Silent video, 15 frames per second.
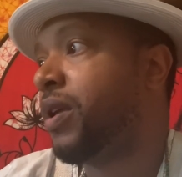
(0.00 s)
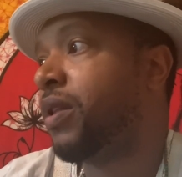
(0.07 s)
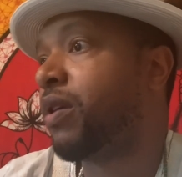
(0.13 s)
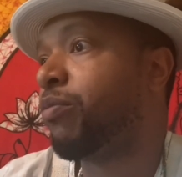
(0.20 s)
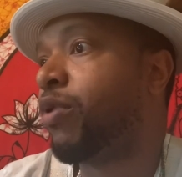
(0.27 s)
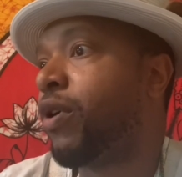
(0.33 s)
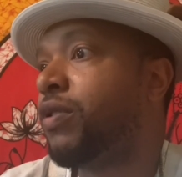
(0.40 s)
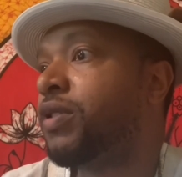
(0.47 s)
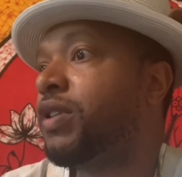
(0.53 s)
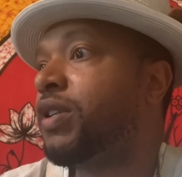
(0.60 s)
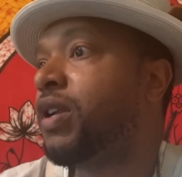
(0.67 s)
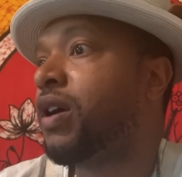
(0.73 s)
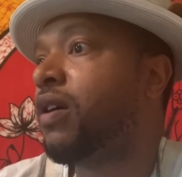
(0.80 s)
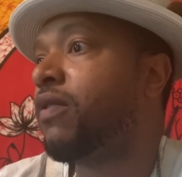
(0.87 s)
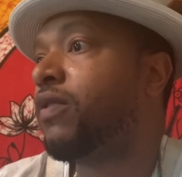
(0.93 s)
A
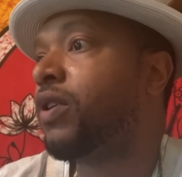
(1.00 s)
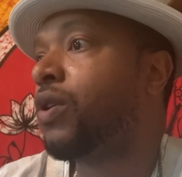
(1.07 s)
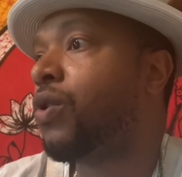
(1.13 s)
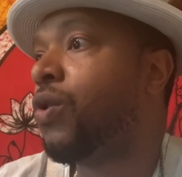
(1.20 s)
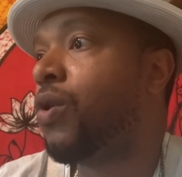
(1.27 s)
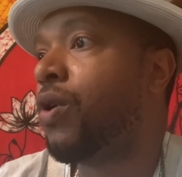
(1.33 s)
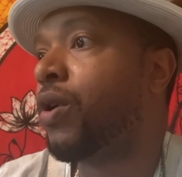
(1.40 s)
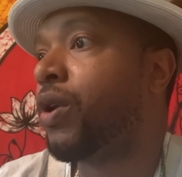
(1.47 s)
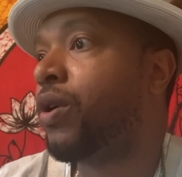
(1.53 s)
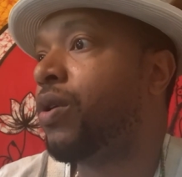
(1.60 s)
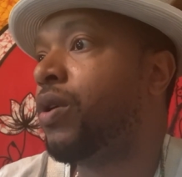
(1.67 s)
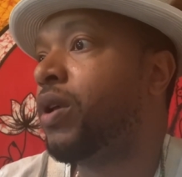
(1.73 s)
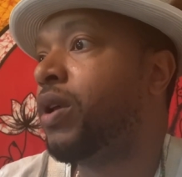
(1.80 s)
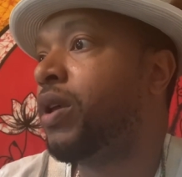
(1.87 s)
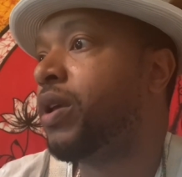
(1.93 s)
person of the corner
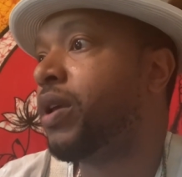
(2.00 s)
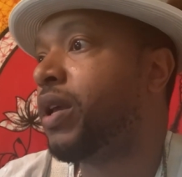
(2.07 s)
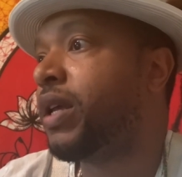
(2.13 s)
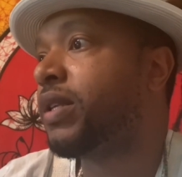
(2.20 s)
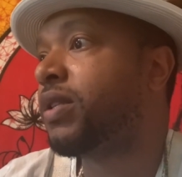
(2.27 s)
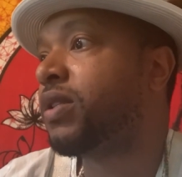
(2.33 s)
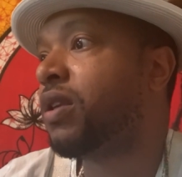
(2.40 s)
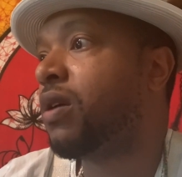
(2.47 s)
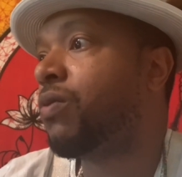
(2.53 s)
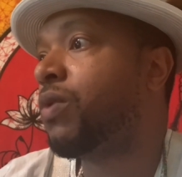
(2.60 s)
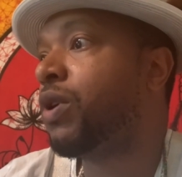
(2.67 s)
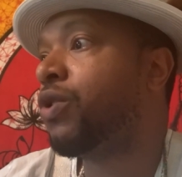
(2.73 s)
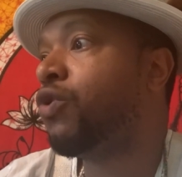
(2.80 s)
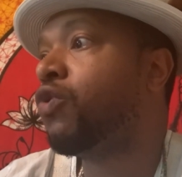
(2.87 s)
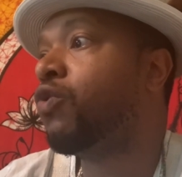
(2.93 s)
is
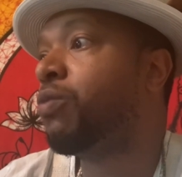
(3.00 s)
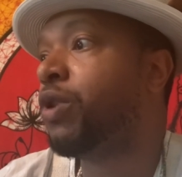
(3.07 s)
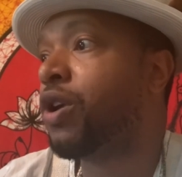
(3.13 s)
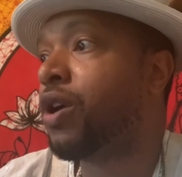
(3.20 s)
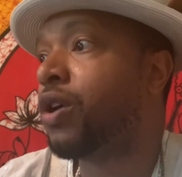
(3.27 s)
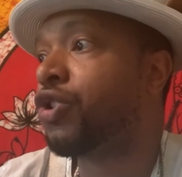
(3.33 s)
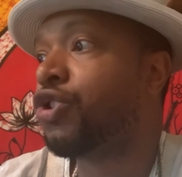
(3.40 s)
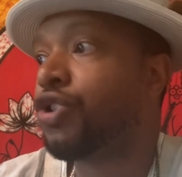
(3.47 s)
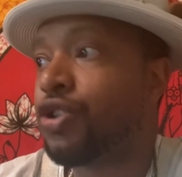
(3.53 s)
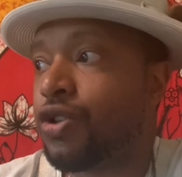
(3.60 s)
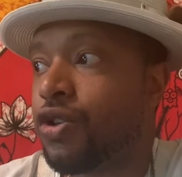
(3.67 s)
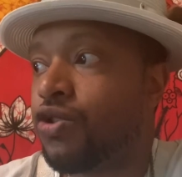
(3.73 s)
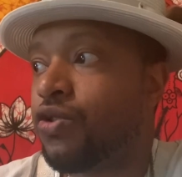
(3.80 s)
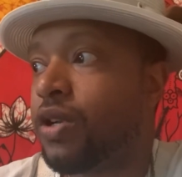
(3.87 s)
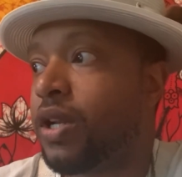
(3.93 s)
someone whom young
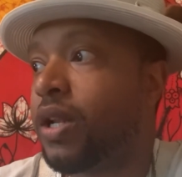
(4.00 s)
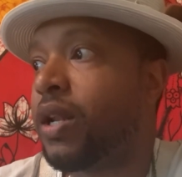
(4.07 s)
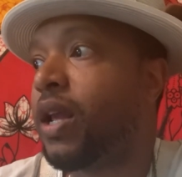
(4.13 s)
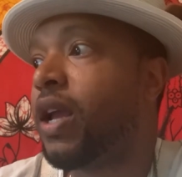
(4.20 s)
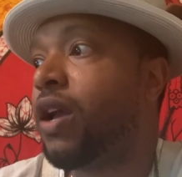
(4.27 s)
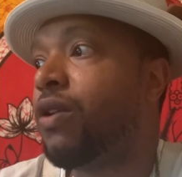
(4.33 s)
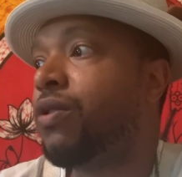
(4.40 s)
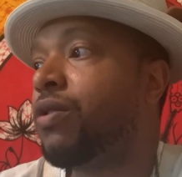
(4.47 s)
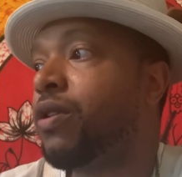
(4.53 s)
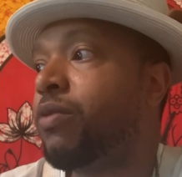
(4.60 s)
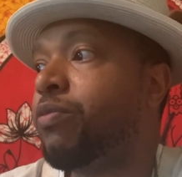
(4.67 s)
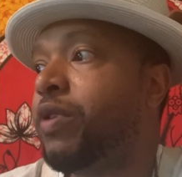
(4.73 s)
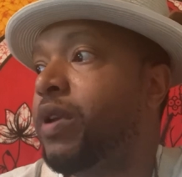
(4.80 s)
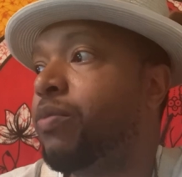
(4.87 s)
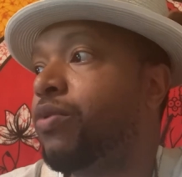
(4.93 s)
children and elderly
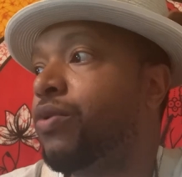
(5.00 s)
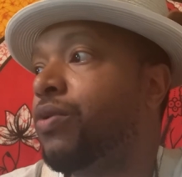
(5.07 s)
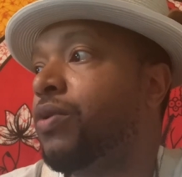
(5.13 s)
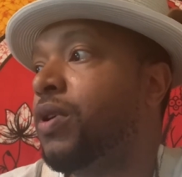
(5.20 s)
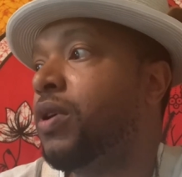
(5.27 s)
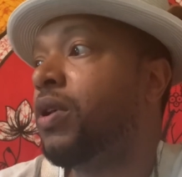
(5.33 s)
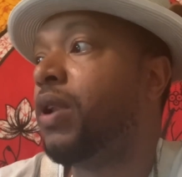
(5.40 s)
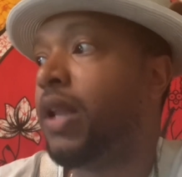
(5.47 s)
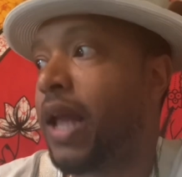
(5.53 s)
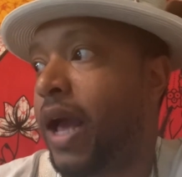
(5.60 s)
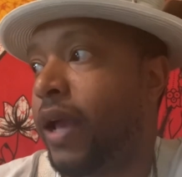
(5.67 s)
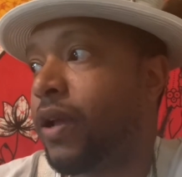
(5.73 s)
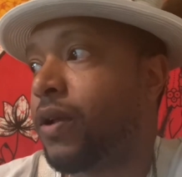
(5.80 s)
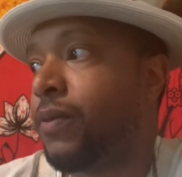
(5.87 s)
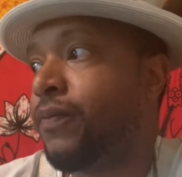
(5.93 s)
people
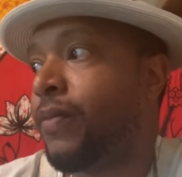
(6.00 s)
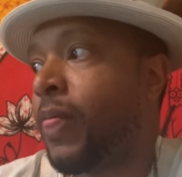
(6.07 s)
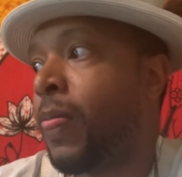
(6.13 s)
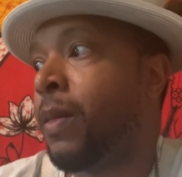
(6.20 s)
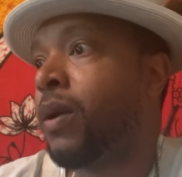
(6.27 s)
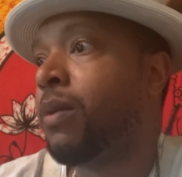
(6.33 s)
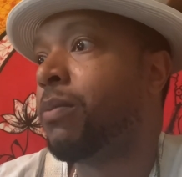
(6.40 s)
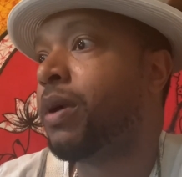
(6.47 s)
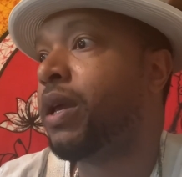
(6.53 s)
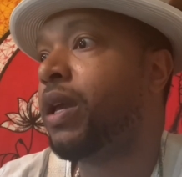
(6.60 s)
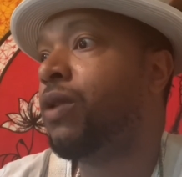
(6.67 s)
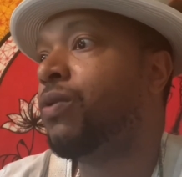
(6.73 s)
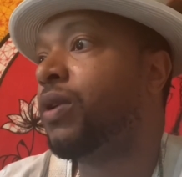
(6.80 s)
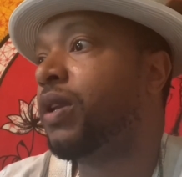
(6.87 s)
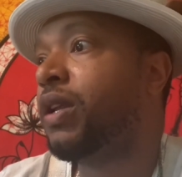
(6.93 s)
like, but he
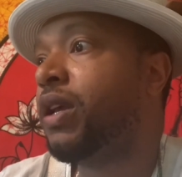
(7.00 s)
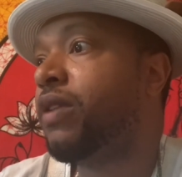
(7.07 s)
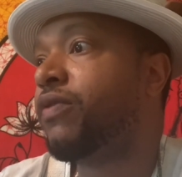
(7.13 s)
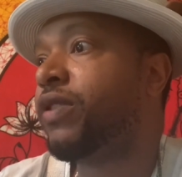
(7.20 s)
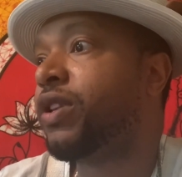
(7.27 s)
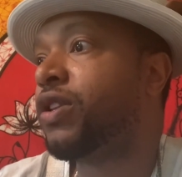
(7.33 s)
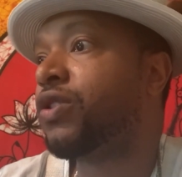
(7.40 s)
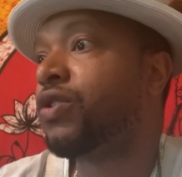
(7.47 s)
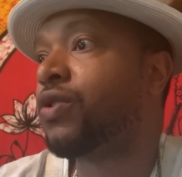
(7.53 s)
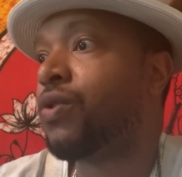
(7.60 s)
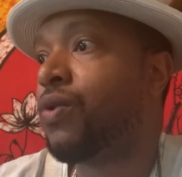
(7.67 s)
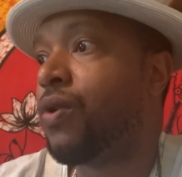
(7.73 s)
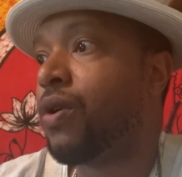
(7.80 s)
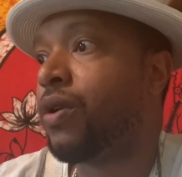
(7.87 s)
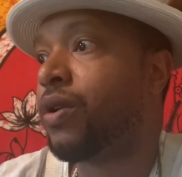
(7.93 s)
will leave in this
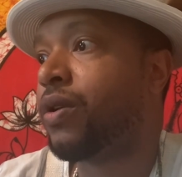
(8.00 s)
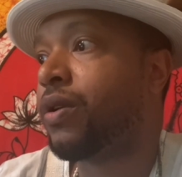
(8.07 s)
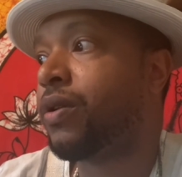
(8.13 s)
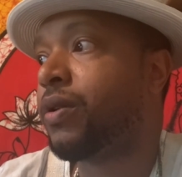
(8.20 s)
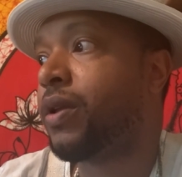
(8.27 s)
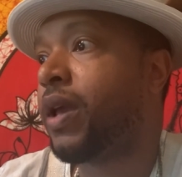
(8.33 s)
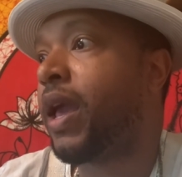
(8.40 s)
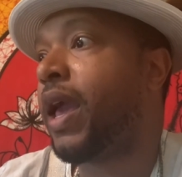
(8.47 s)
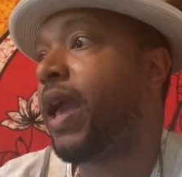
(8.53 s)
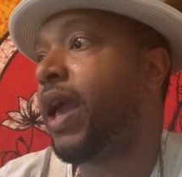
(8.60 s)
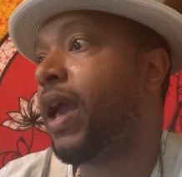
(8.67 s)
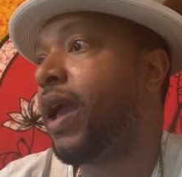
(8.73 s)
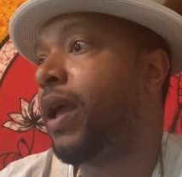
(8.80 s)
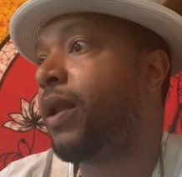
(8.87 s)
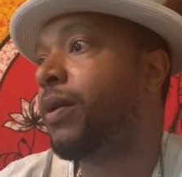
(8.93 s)
corner
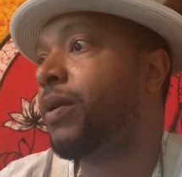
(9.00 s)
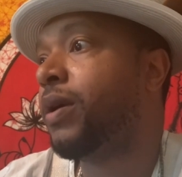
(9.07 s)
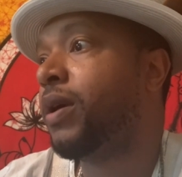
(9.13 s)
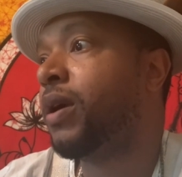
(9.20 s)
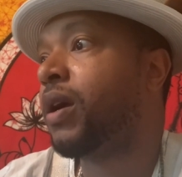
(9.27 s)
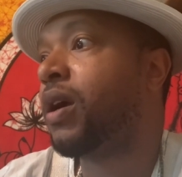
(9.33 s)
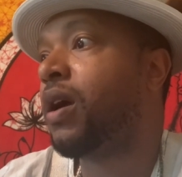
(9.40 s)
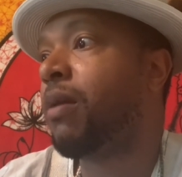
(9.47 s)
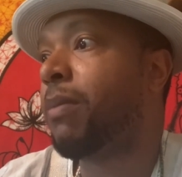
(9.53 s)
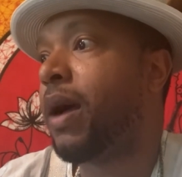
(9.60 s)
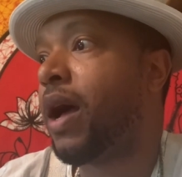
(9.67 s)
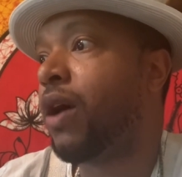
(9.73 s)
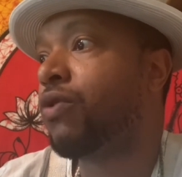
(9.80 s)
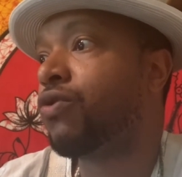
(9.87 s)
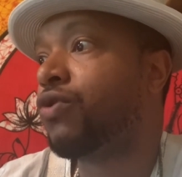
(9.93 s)
and come
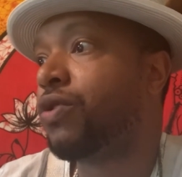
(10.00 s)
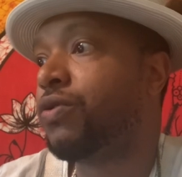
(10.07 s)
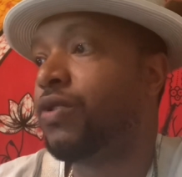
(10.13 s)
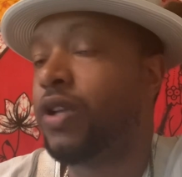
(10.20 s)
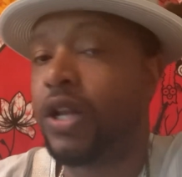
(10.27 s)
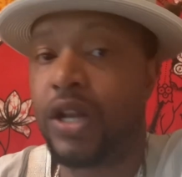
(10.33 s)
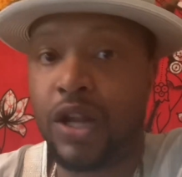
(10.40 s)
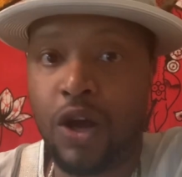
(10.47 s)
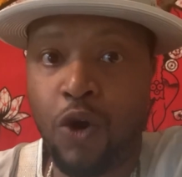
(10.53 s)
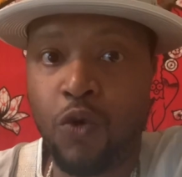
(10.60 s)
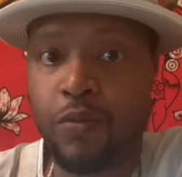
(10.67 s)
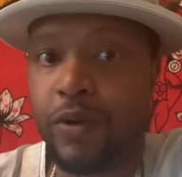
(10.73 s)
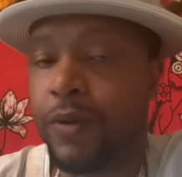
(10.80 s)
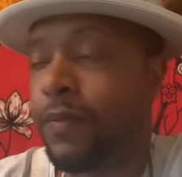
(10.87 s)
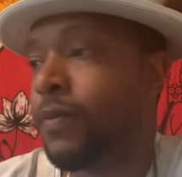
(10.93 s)
out in the
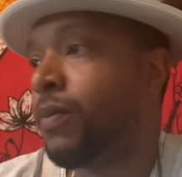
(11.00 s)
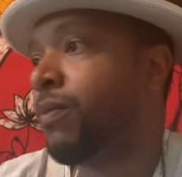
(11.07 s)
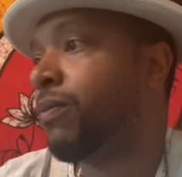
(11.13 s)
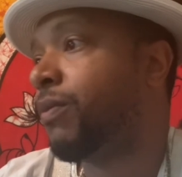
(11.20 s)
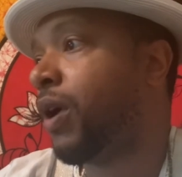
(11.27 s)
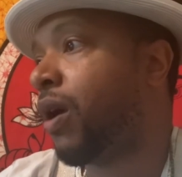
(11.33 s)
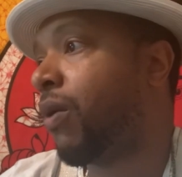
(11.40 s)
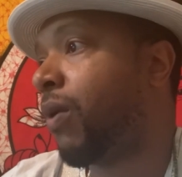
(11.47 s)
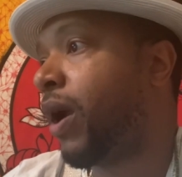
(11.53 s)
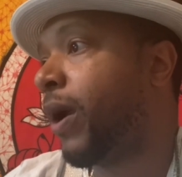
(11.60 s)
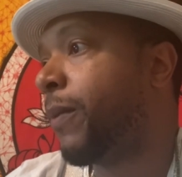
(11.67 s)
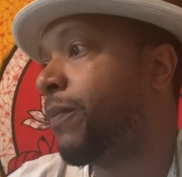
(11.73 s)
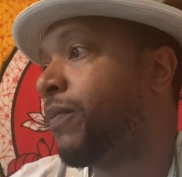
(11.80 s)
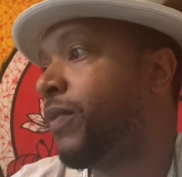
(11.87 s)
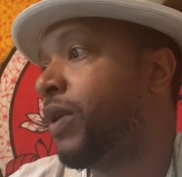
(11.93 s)
open. All right.